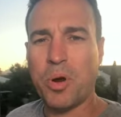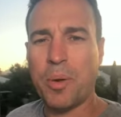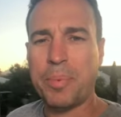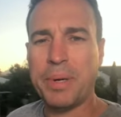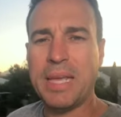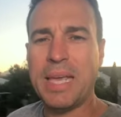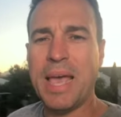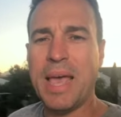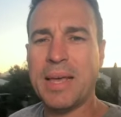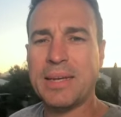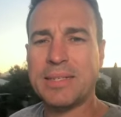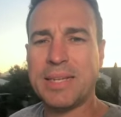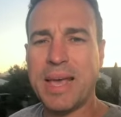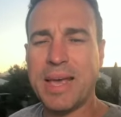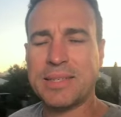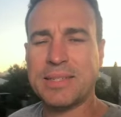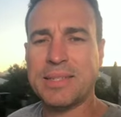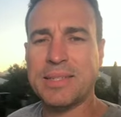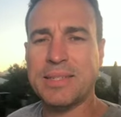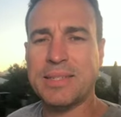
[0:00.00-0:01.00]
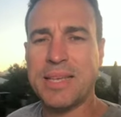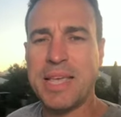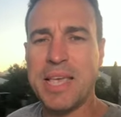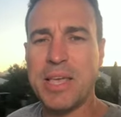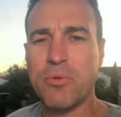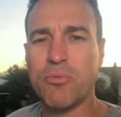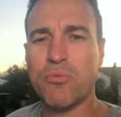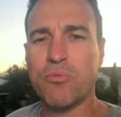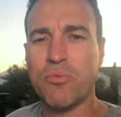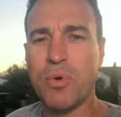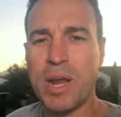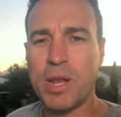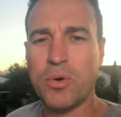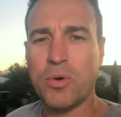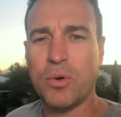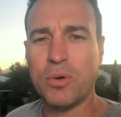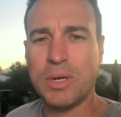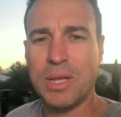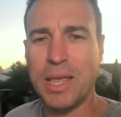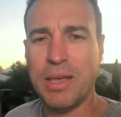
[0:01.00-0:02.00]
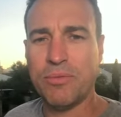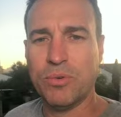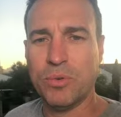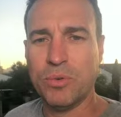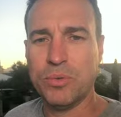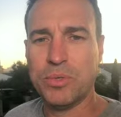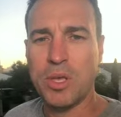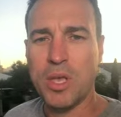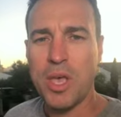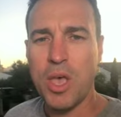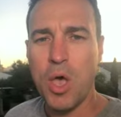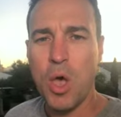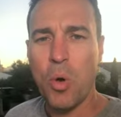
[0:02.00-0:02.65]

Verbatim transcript: property taxes hit record levels,